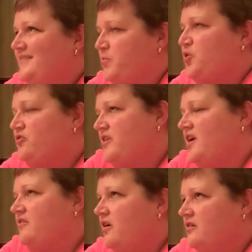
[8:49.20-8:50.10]
the person
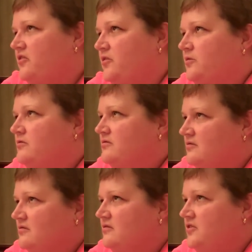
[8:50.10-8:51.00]
I talked to
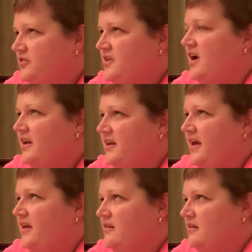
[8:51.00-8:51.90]
could not
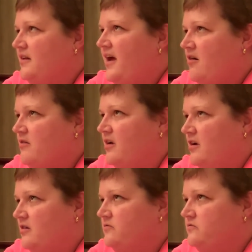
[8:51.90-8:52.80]
get out
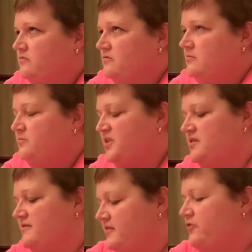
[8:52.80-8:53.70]
of,
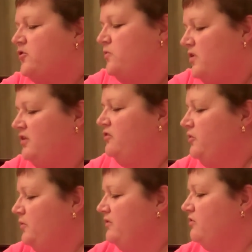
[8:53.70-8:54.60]
but zero, one,
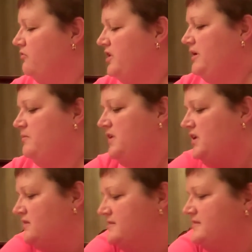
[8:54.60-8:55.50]
two, and 3
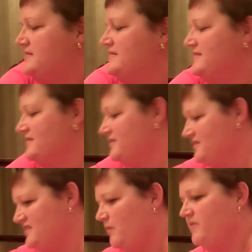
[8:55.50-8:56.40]
means
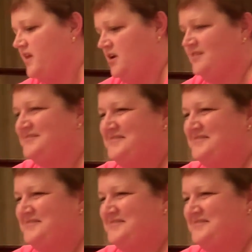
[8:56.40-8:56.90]
something.